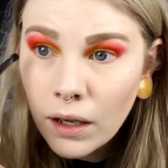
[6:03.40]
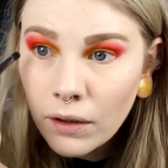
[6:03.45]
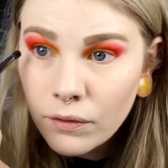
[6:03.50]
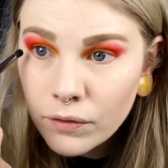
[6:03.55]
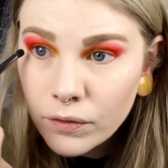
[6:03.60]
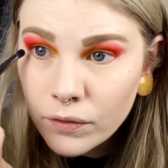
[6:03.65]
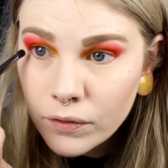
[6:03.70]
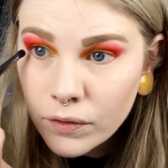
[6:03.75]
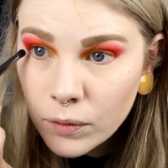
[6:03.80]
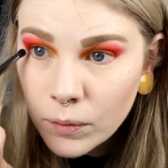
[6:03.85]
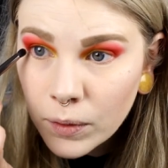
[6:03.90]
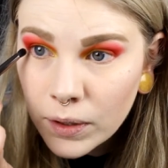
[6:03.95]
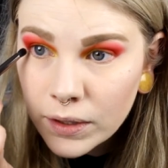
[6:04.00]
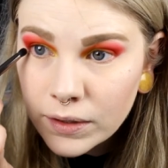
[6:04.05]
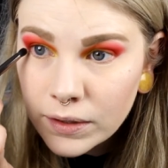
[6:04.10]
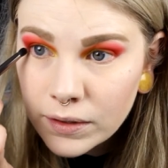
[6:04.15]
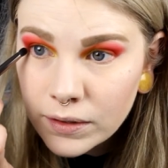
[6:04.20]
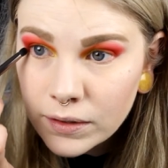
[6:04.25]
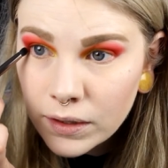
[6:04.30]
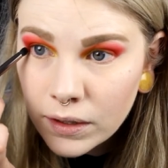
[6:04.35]
have to
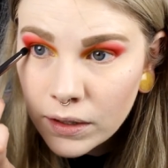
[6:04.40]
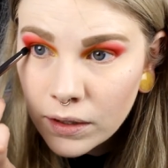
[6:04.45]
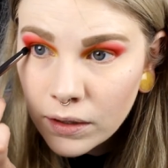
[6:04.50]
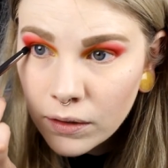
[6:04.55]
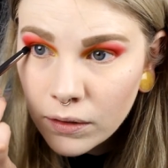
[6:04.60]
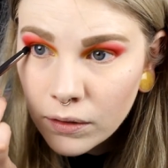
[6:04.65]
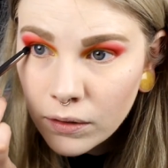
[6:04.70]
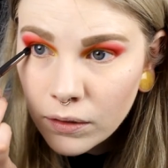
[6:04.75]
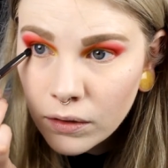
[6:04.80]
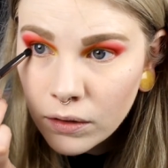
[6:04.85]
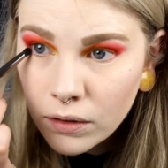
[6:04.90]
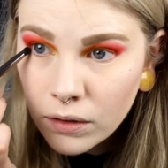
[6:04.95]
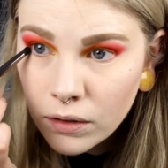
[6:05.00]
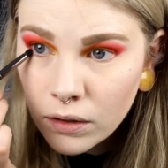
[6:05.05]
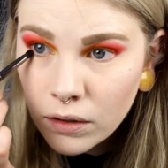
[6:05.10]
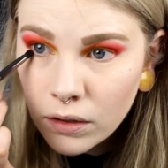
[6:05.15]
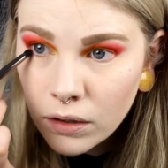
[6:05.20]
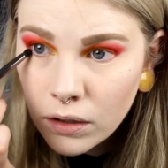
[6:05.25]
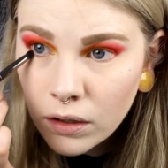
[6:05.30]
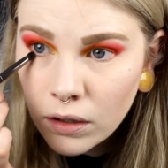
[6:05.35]
wait and see.
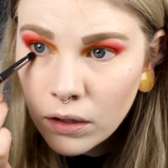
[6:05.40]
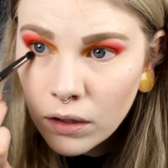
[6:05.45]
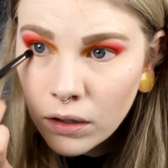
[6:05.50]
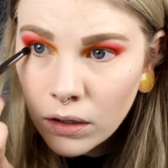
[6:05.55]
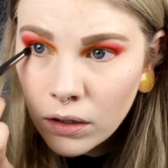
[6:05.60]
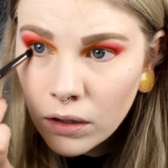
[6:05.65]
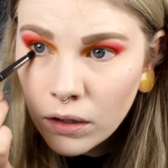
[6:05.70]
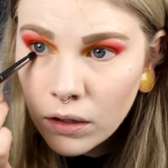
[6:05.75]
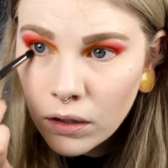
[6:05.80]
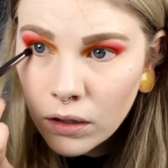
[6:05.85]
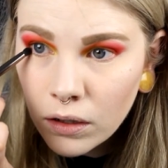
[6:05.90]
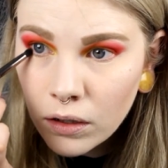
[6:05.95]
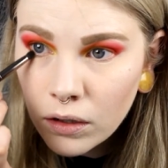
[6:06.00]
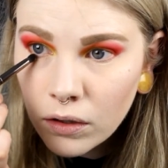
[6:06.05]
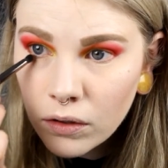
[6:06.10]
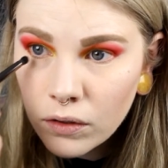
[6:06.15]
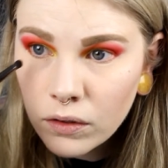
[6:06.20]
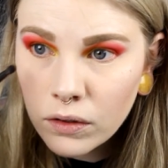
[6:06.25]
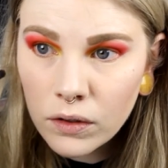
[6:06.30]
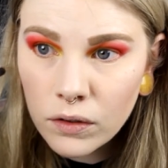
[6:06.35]

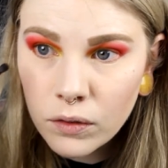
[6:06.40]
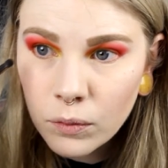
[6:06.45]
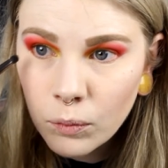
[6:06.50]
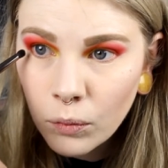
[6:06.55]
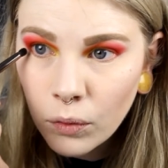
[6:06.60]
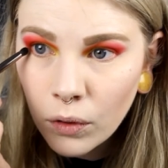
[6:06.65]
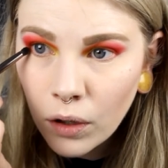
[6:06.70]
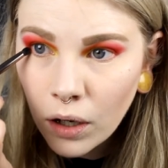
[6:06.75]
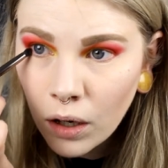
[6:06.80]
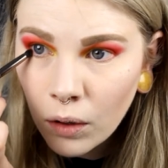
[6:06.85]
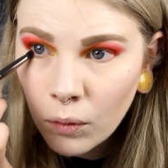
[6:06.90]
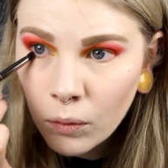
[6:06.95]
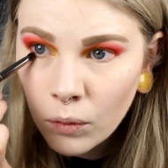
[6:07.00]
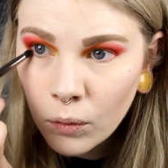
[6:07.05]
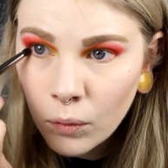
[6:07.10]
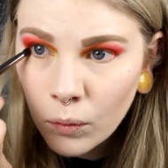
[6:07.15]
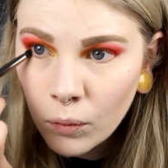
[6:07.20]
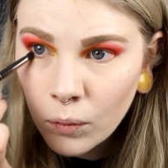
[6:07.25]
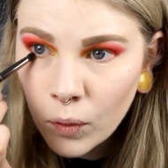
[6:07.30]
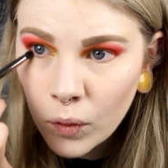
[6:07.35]
Because this
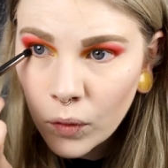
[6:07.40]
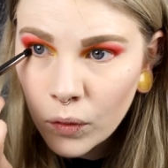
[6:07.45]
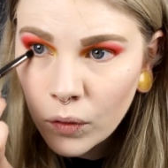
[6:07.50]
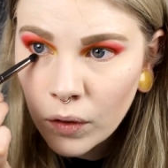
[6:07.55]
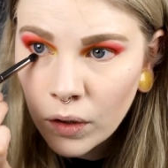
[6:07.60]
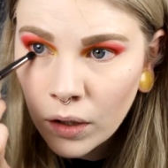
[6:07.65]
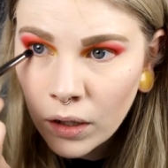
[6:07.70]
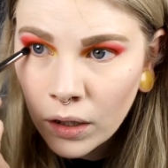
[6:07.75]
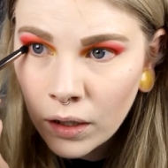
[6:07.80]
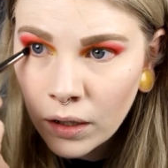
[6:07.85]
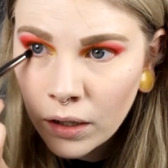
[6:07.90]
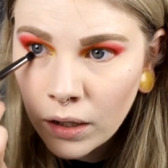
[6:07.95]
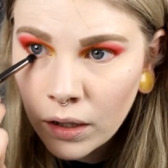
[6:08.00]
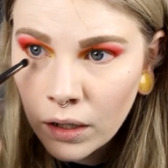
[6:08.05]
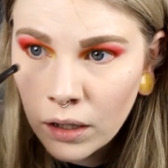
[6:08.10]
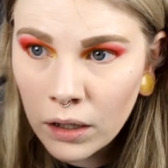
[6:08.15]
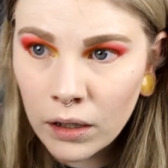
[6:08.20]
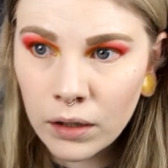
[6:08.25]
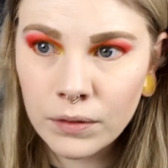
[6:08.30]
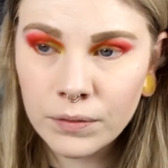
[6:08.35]
brown was a
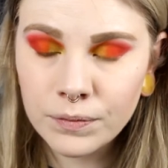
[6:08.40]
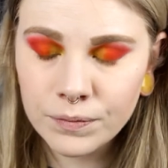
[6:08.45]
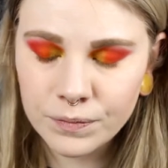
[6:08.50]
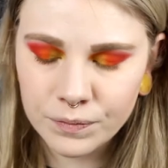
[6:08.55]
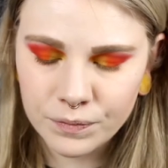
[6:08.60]
little